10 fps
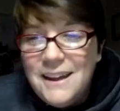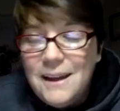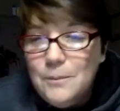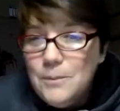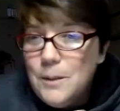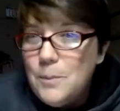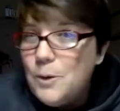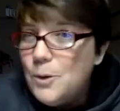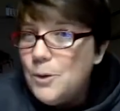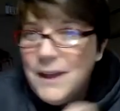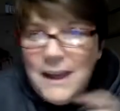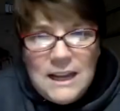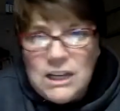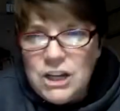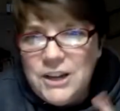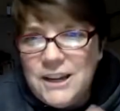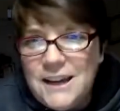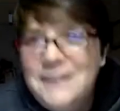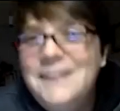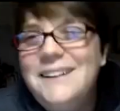and people are like, no, you're
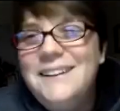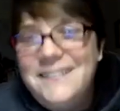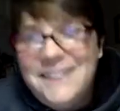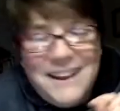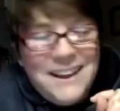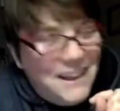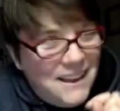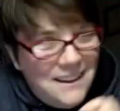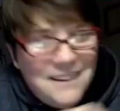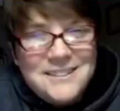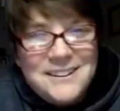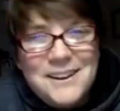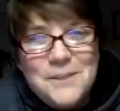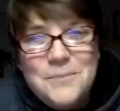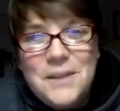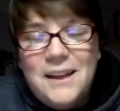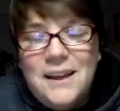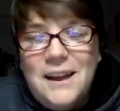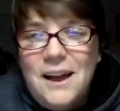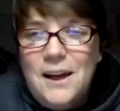not. Like, yes, I am.
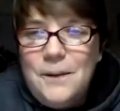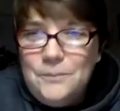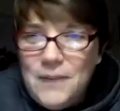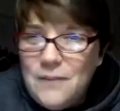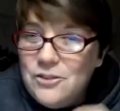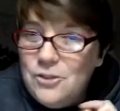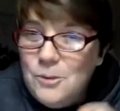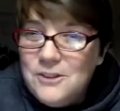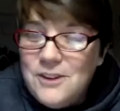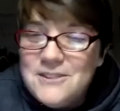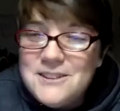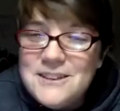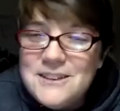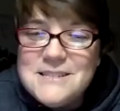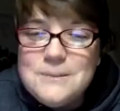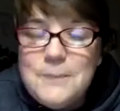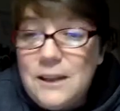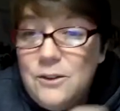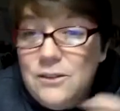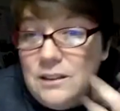Have to show my driver's license, but I
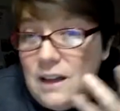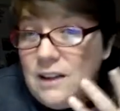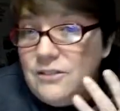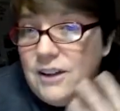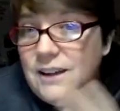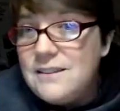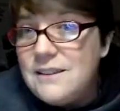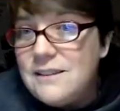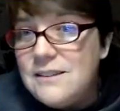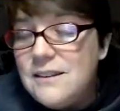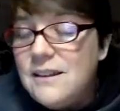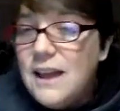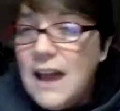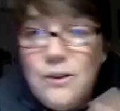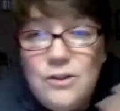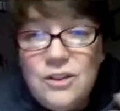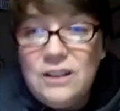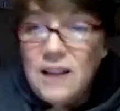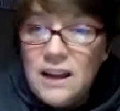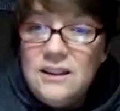use a lot of frankincense. I use a
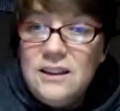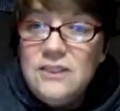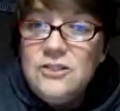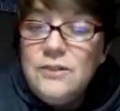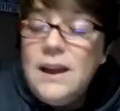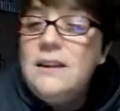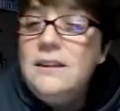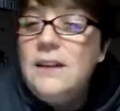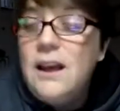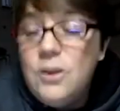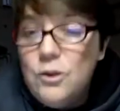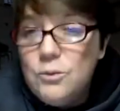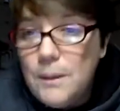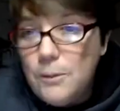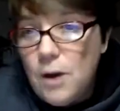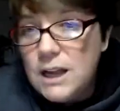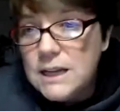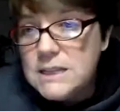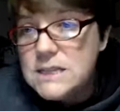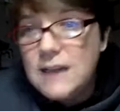lot of Ninja Red. I use my
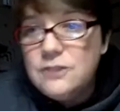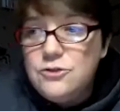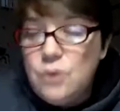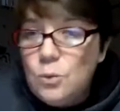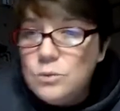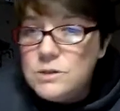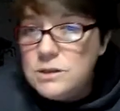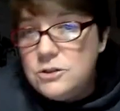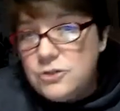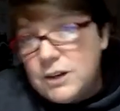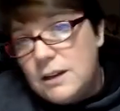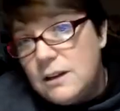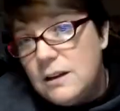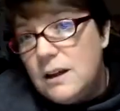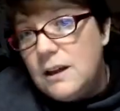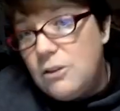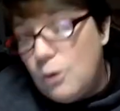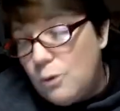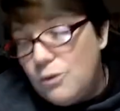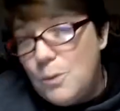products. I don't drink,
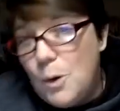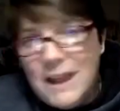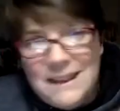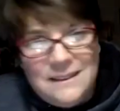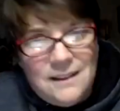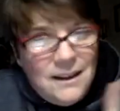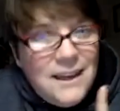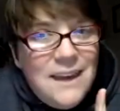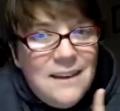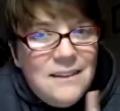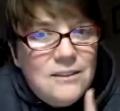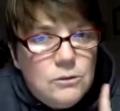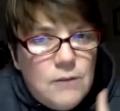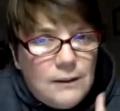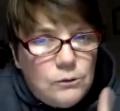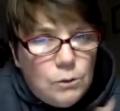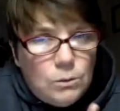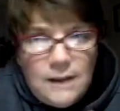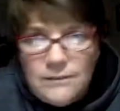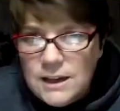don't smoke, and the key is I
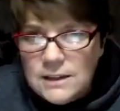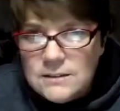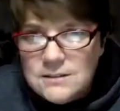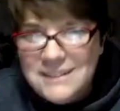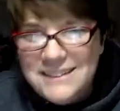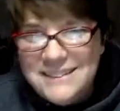don't have kids.